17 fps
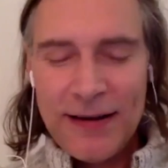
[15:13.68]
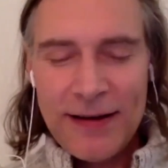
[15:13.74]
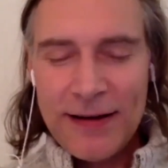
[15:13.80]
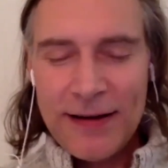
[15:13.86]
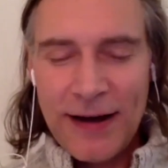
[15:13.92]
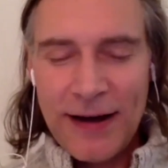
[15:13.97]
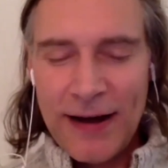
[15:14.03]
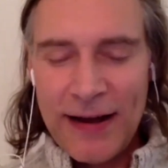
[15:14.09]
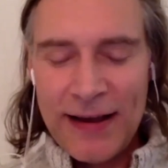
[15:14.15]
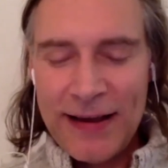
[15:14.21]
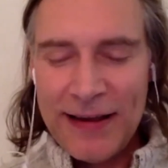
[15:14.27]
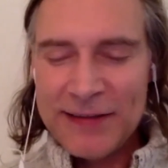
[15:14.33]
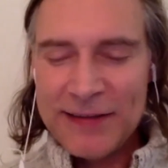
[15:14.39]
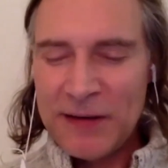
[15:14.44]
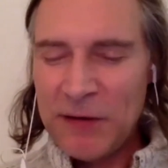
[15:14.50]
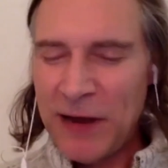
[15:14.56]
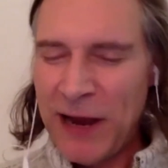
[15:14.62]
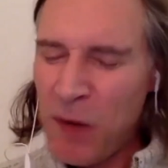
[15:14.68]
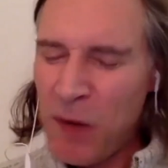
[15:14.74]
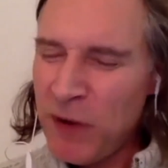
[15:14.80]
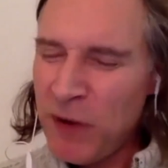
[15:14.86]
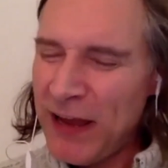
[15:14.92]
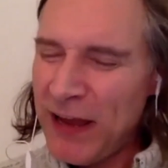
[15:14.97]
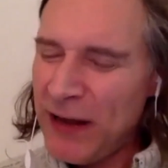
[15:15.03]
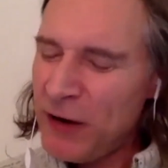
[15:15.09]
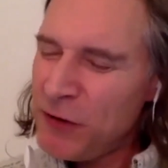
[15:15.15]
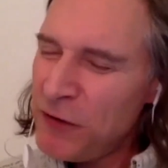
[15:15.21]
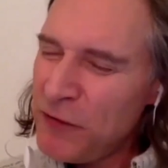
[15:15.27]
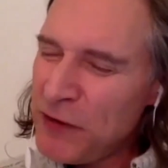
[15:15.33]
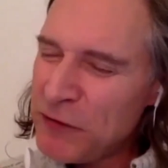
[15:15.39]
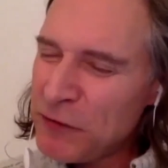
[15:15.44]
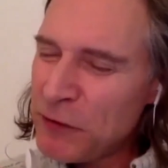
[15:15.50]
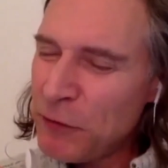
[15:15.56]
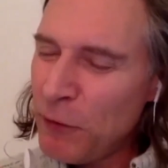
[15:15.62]
I don't know if
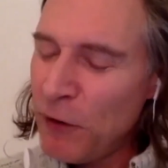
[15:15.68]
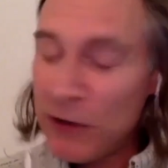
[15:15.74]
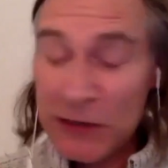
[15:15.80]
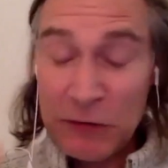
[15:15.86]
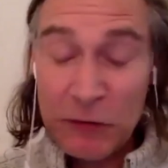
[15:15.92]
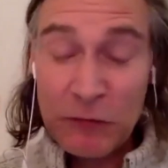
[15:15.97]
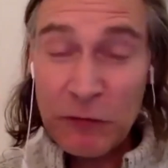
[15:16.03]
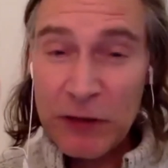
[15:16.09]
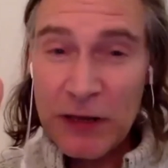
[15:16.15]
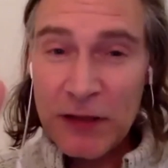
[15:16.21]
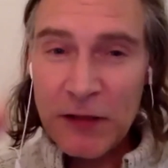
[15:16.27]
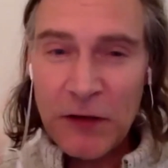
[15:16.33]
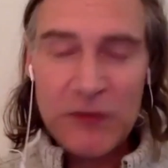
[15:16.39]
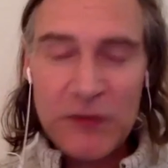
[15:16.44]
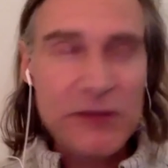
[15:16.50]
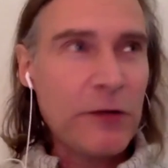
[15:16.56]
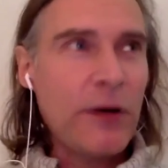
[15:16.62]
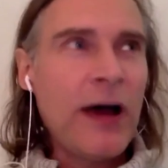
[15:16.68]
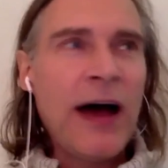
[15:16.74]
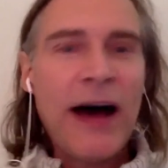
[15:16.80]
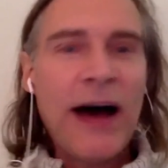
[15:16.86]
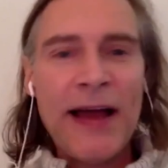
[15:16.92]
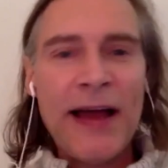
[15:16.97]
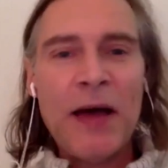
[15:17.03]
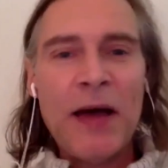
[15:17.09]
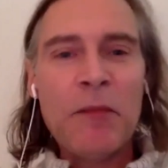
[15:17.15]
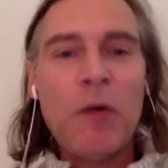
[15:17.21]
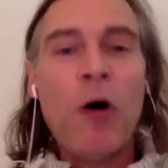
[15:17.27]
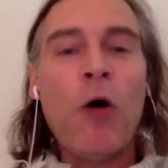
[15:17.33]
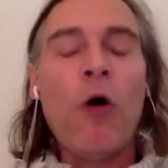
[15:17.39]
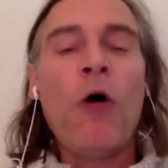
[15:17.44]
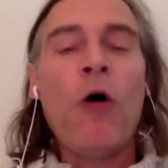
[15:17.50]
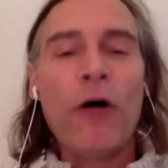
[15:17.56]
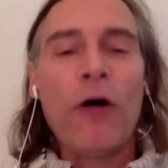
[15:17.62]
these were the words, it was really close though, I
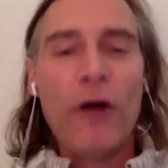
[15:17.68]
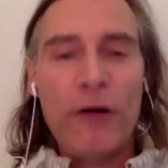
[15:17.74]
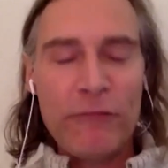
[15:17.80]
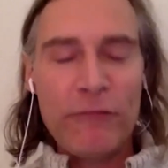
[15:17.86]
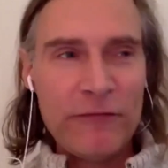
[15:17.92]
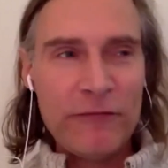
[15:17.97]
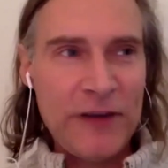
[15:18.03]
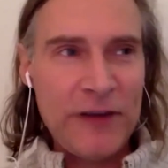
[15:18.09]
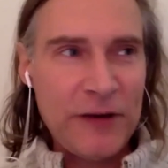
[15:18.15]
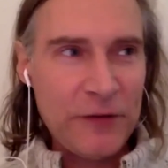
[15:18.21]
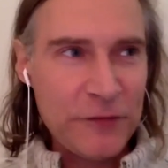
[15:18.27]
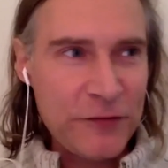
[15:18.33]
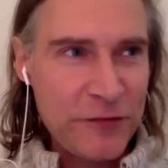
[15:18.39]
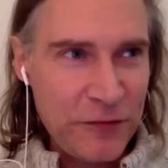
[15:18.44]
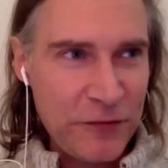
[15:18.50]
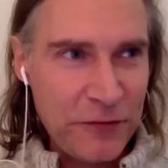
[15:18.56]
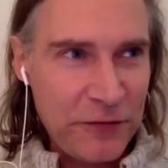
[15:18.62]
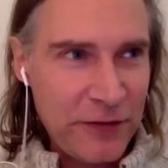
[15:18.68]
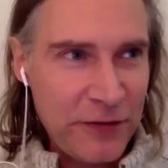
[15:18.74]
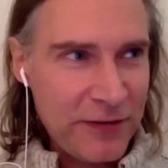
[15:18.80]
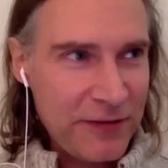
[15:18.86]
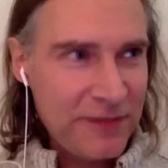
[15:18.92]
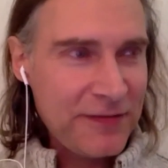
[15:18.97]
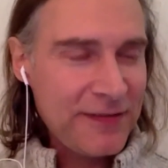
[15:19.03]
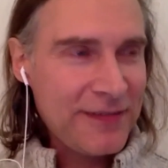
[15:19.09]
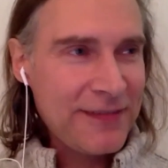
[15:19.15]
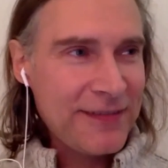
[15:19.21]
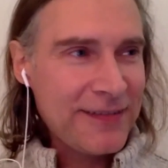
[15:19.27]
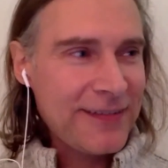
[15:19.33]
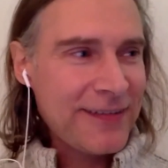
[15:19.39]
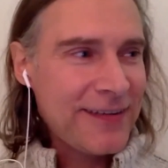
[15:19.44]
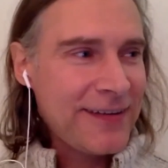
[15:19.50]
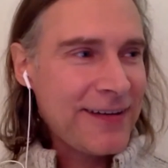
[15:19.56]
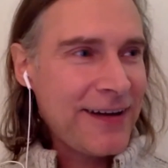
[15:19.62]
abhor revealed truth.
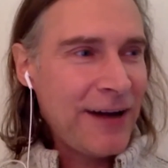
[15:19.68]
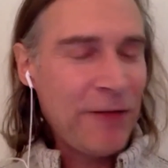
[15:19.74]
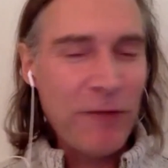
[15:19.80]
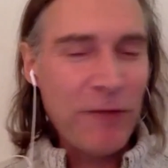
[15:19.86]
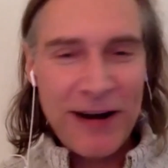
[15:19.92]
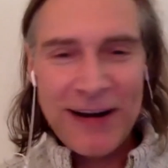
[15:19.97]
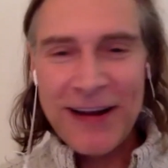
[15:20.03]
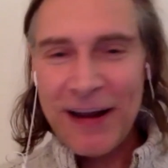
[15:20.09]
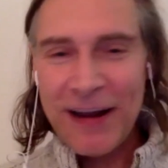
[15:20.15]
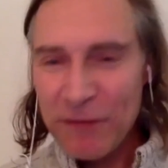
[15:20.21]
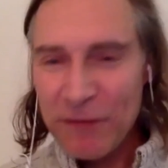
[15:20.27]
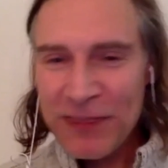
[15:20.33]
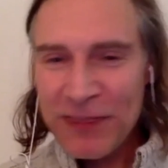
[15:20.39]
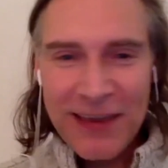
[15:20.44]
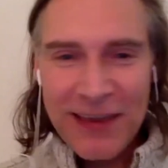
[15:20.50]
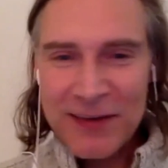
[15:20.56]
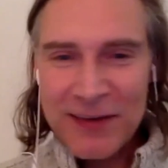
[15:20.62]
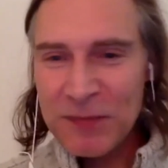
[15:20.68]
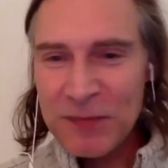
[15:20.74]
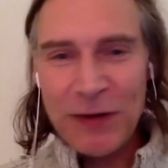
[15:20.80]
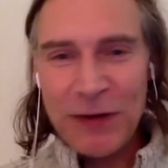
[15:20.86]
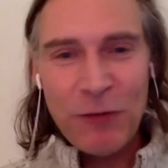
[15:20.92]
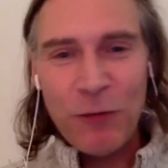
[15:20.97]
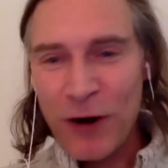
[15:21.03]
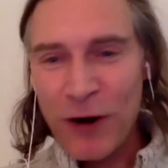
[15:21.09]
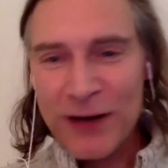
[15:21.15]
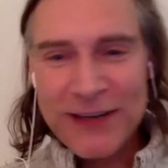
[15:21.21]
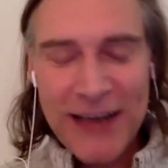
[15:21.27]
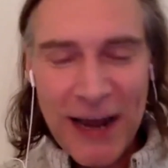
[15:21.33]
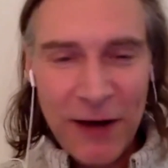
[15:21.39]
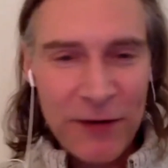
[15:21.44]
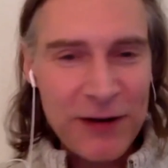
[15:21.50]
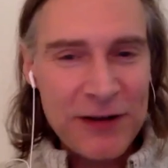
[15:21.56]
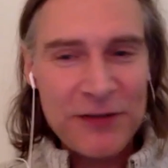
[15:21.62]
I wanted everything to be worked
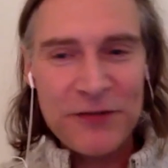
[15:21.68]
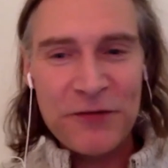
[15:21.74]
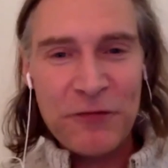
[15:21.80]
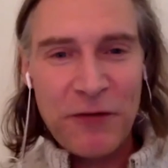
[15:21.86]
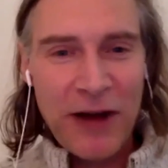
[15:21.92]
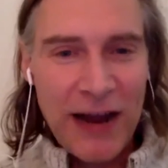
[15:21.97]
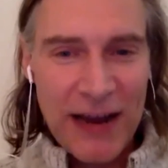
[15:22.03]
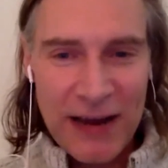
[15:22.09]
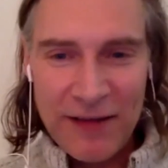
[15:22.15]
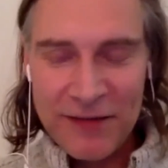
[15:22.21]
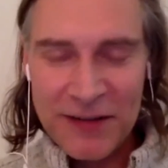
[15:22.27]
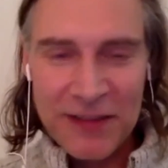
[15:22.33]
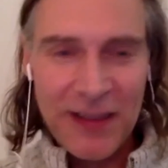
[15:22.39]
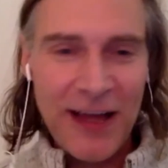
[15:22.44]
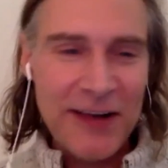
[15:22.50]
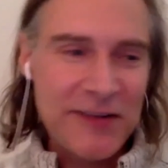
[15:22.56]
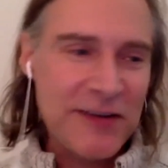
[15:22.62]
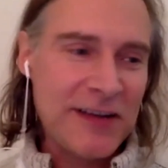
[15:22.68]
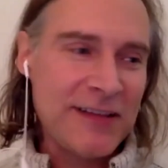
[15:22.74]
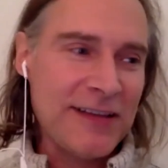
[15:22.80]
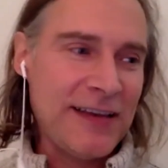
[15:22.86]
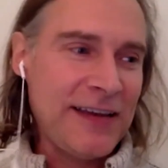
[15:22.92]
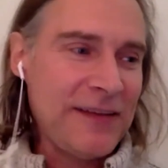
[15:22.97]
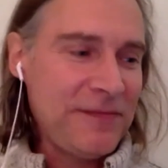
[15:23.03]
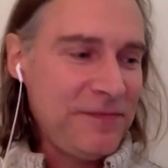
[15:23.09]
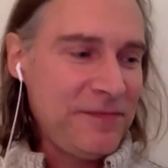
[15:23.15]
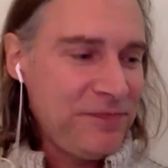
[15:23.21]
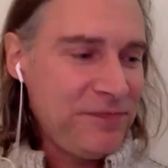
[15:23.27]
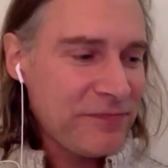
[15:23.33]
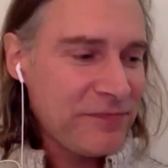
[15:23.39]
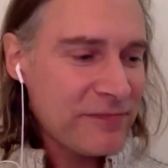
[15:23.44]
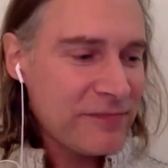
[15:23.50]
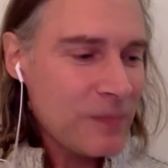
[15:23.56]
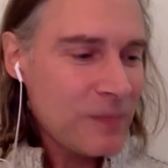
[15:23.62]
out and derived logically
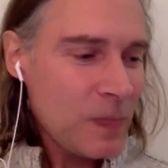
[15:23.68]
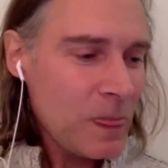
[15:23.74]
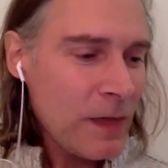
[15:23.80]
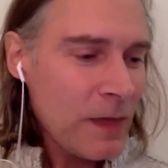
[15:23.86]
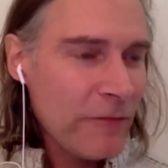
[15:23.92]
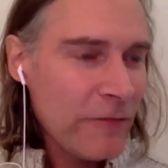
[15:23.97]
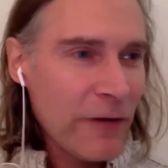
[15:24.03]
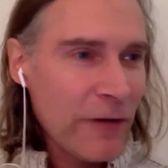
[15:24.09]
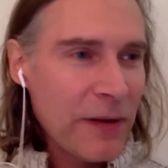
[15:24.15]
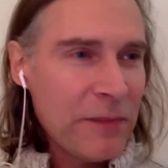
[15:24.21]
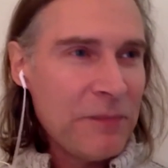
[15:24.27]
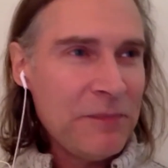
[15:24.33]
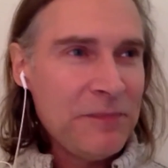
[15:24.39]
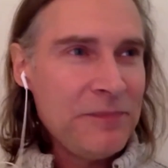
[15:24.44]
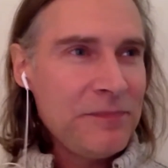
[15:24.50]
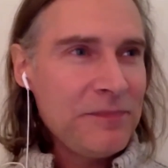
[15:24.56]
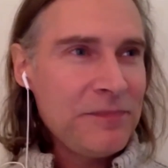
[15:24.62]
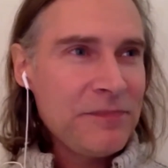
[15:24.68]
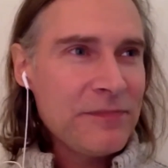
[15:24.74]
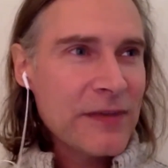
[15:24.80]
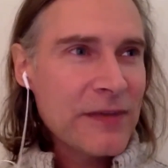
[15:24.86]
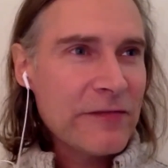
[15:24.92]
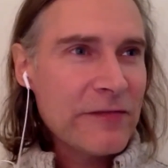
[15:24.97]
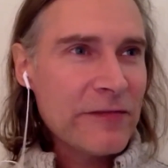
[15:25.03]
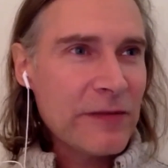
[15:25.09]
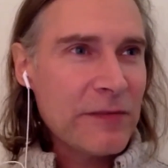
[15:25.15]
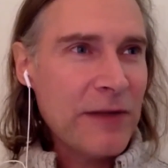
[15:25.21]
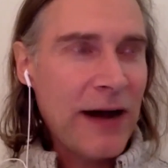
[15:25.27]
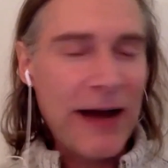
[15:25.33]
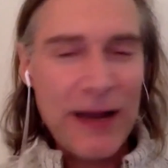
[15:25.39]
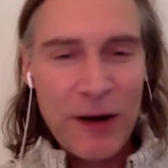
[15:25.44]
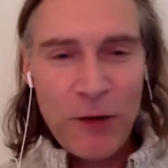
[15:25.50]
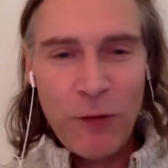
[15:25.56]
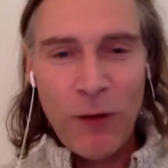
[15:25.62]
from
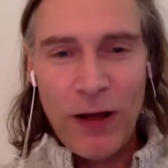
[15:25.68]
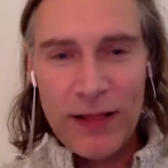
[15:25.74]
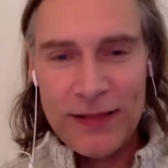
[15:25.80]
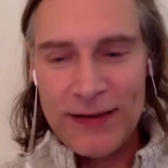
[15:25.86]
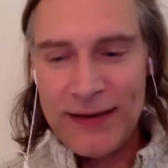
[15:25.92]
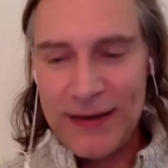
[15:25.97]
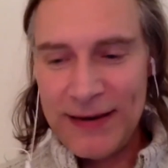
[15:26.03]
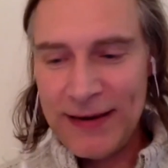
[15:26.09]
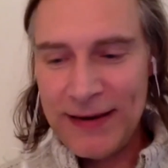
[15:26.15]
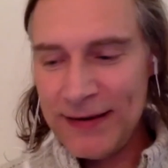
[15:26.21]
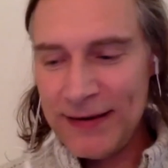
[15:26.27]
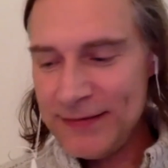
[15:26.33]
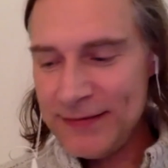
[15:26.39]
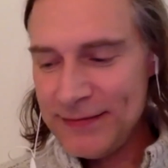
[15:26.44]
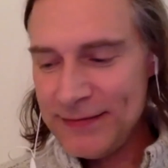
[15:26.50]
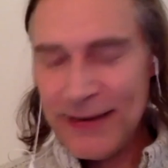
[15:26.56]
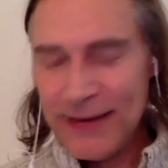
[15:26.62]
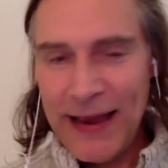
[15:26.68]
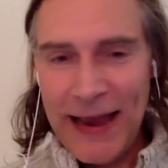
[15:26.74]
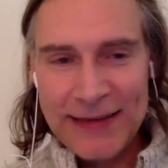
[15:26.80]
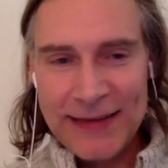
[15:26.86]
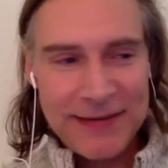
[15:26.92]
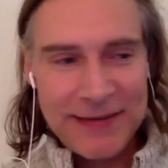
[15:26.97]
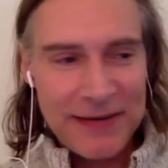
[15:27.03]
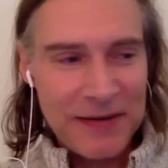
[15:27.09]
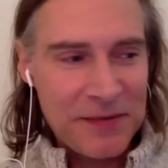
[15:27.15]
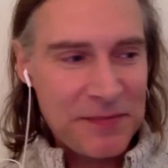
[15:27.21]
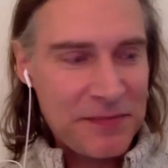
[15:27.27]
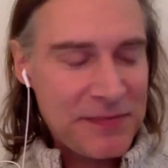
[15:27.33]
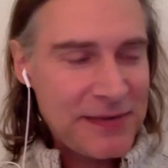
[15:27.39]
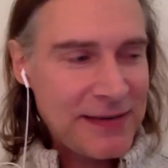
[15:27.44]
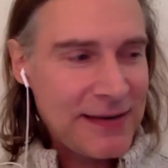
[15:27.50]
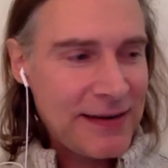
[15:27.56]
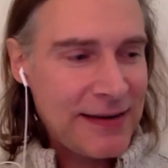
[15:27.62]
high quality
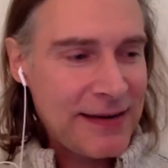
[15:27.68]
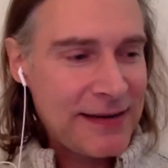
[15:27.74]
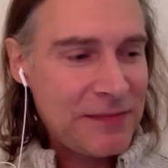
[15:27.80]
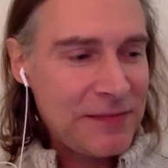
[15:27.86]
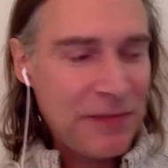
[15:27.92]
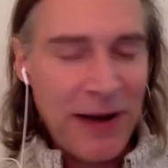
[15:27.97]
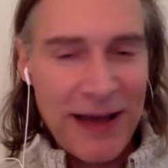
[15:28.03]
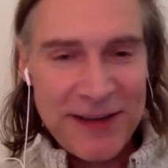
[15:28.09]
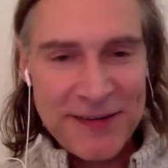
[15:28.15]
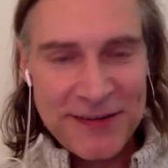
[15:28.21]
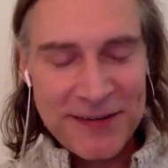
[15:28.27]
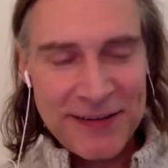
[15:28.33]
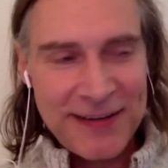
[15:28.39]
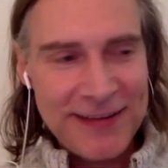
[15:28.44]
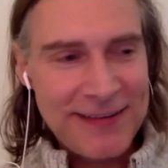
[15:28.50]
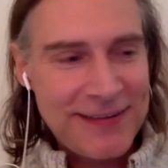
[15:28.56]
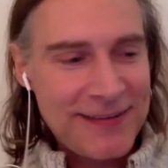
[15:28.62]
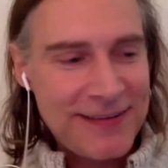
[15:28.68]
axioms and postulates.